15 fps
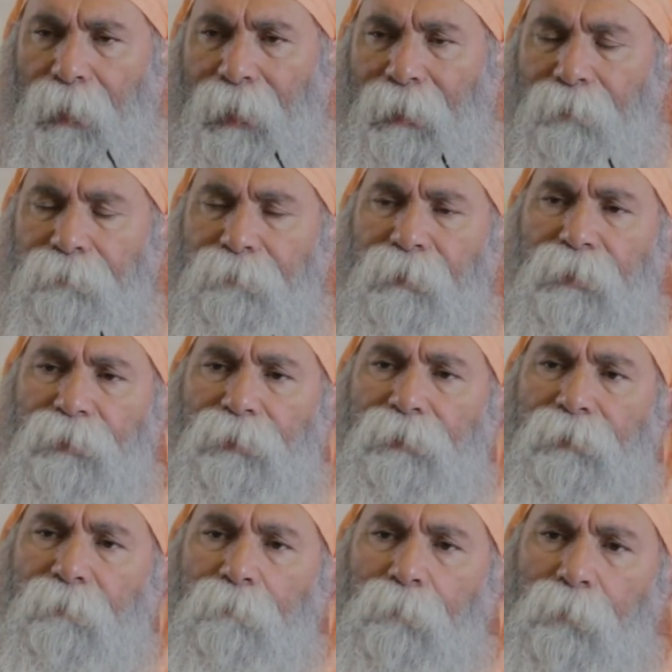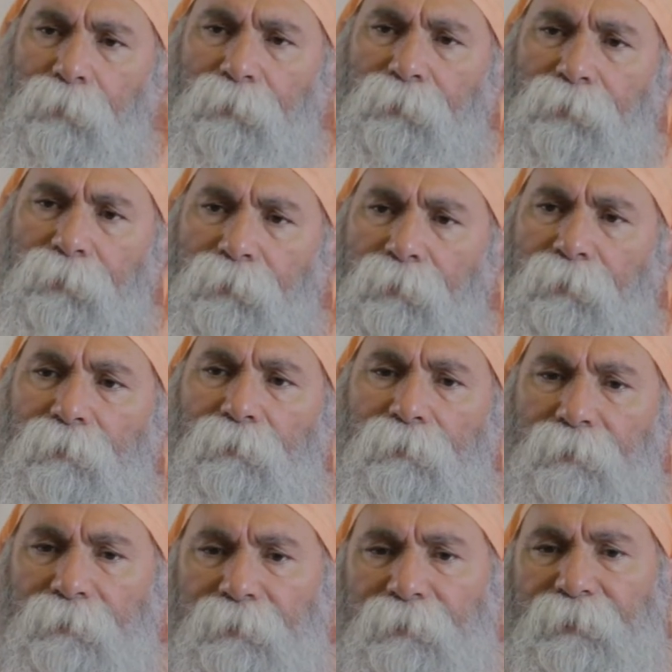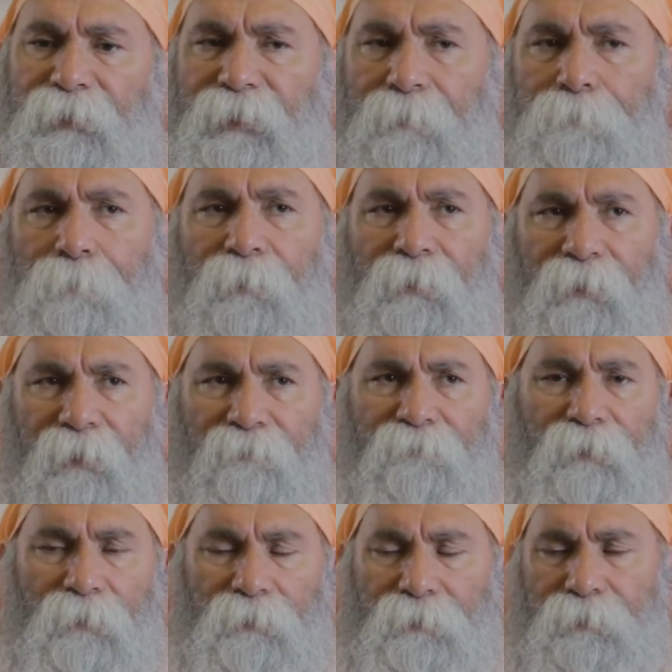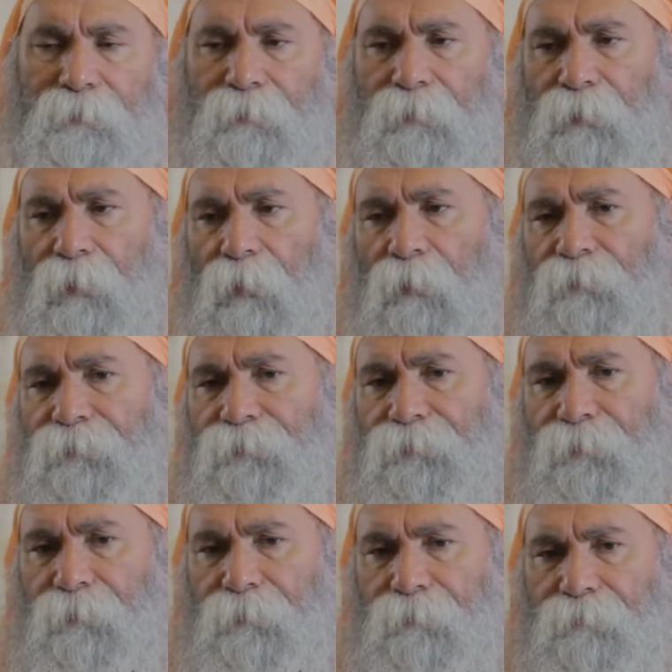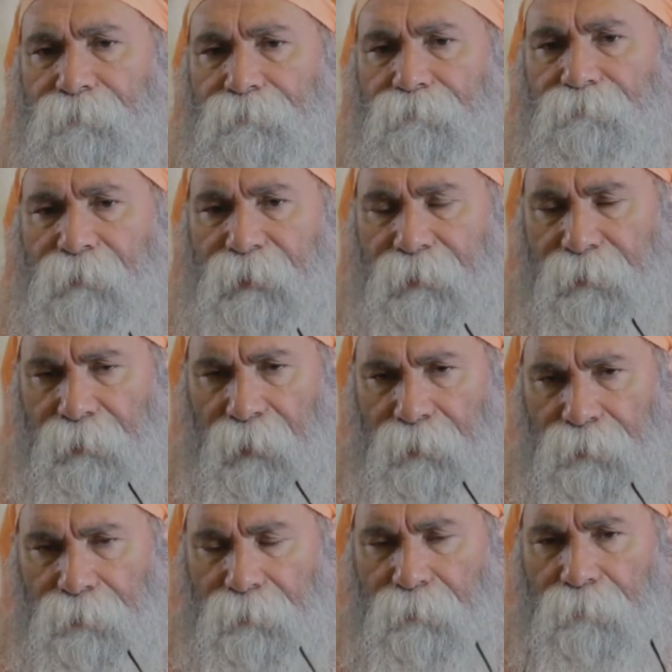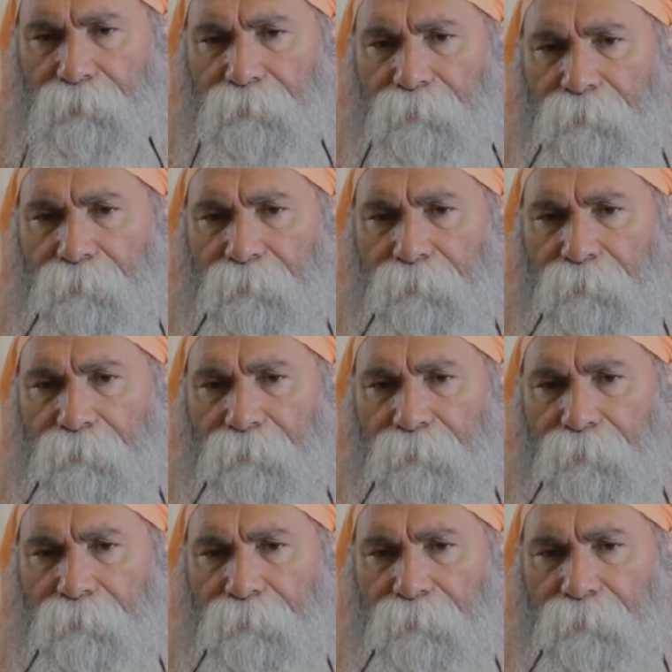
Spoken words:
and reach the most deep levels of meditation,